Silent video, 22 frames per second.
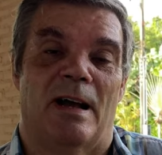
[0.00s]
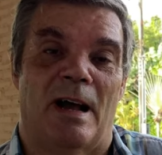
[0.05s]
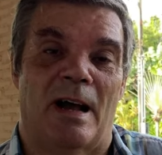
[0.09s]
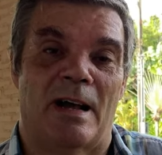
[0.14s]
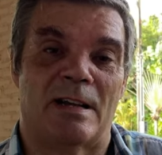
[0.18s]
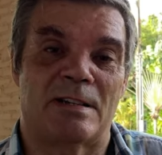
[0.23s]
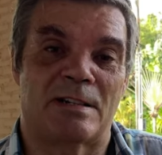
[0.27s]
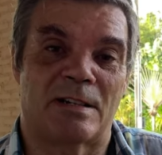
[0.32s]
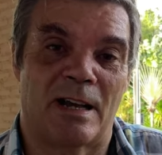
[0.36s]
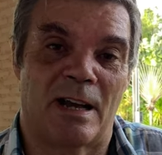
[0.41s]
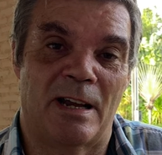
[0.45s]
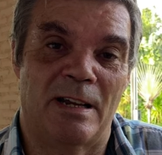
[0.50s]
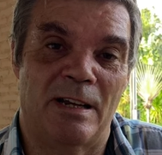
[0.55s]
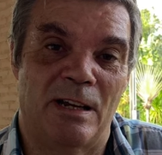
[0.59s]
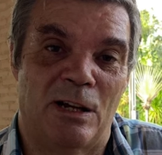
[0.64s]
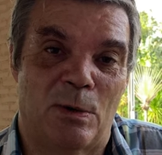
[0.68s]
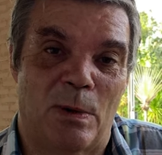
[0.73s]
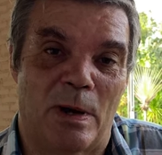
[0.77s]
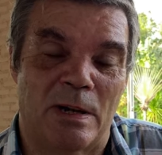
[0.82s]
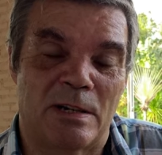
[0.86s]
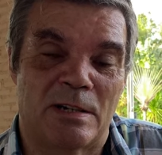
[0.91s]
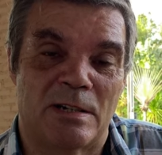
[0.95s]
ask any
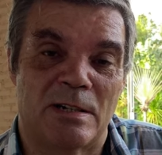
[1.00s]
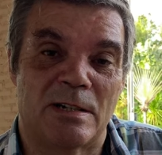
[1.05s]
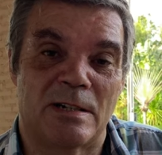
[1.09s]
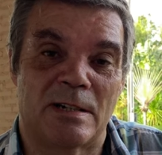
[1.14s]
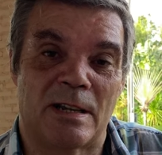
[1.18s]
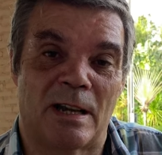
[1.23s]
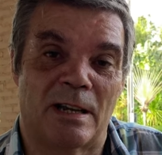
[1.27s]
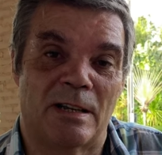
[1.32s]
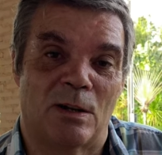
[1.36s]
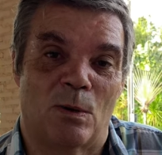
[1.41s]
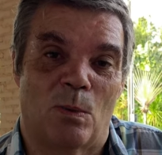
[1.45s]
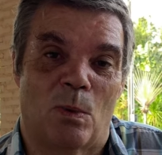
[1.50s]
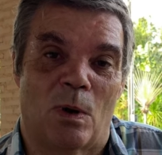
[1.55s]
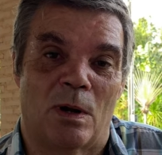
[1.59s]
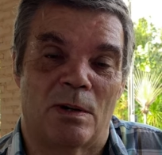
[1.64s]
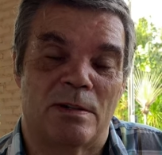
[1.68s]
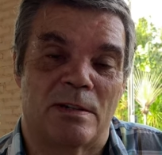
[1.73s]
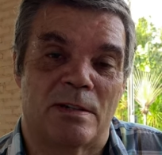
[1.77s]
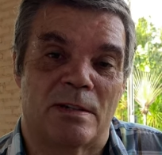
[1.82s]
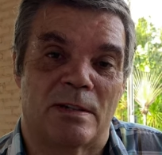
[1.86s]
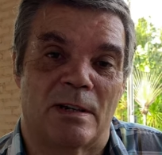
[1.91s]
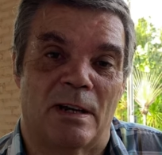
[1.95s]
questions that you
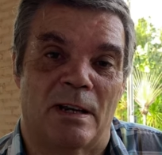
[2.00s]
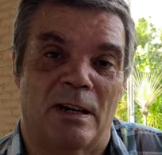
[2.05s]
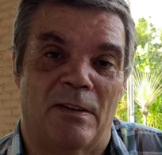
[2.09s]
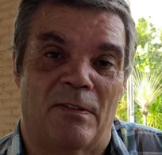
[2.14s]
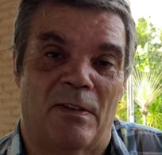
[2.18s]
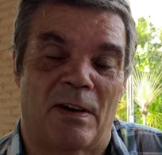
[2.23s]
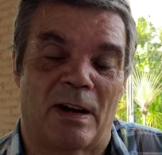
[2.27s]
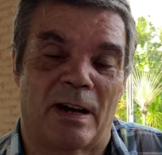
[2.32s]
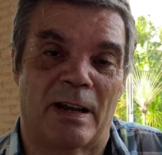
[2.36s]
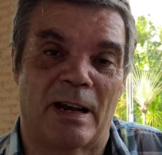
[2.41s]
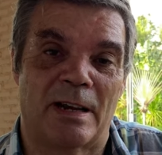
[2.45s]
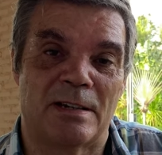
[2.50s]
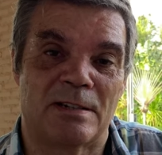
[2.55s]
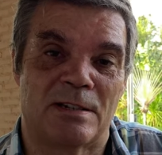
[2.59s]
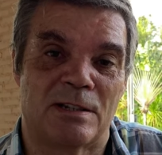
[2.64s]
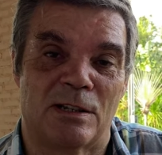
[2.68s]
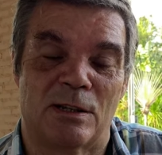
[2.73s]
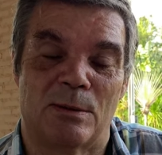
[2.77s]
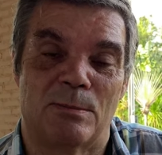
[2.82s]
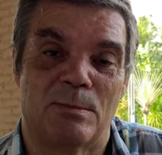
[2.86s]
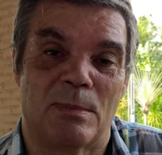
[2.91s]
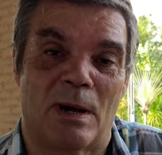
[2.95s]
want, and if I can
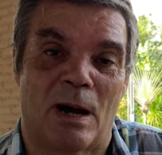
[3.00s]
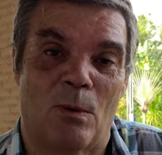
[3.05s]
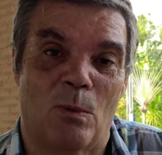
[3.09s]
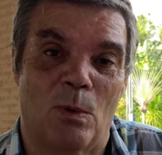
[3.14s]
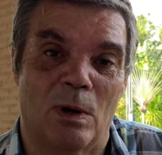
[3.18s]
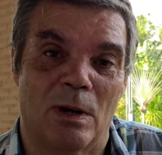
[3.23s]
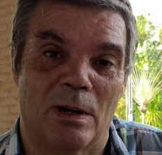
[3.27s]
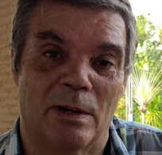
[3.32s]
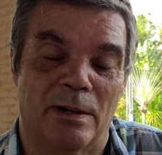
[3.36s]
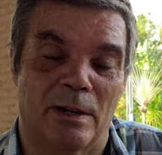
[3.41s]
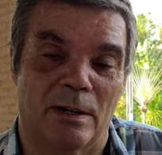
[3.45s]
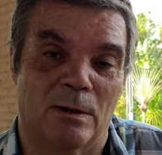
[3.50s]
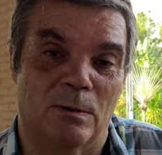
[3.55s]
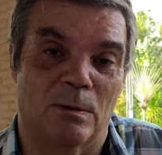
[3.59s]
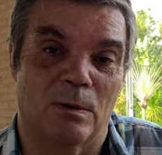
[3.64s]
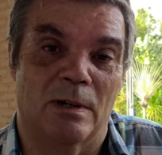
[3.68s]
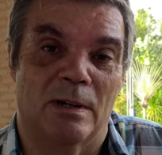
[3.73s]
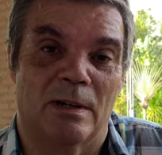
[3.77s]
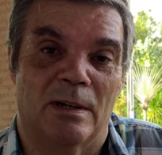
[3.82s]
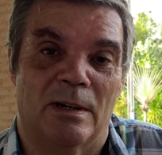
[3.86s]
answer them, I will do.